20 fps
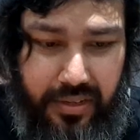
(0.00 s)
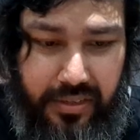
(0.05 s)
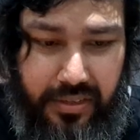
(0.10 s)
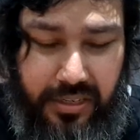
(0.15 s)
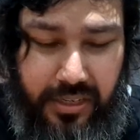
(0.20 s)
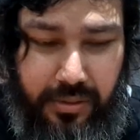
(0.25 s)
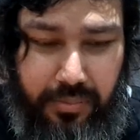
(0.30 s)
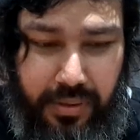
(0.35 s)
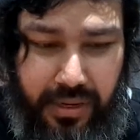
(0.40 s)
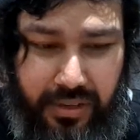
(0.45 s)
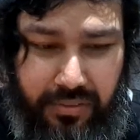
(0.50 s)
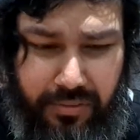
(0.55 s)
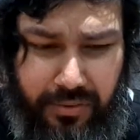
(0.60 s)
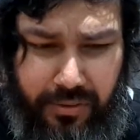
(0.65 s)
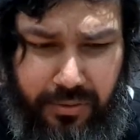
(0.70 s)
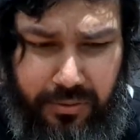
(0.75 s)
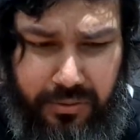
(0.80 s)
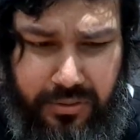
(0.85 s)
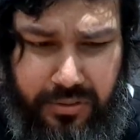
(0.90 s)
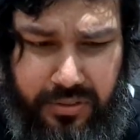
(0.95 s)
D-pad
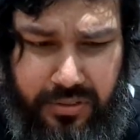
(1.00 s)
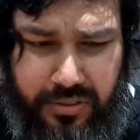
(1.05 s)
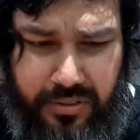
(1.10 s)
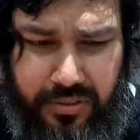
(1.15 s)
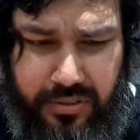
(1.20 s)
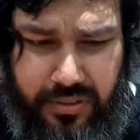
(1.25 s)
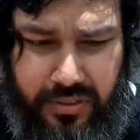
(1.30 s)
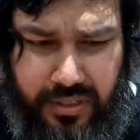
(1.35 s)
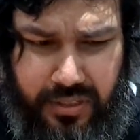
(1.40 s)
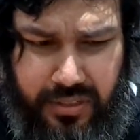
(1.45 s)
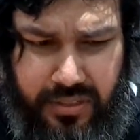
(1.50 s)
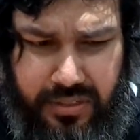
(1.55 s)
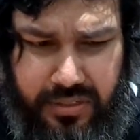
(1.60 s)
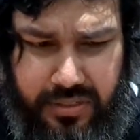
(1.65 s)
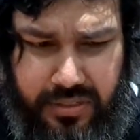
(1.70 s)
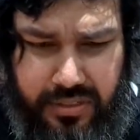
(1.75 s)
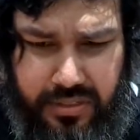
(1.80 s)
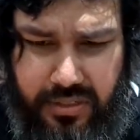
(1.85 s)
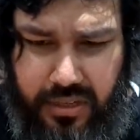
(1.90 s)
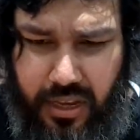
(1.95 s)
feels
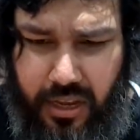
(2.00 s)
nice.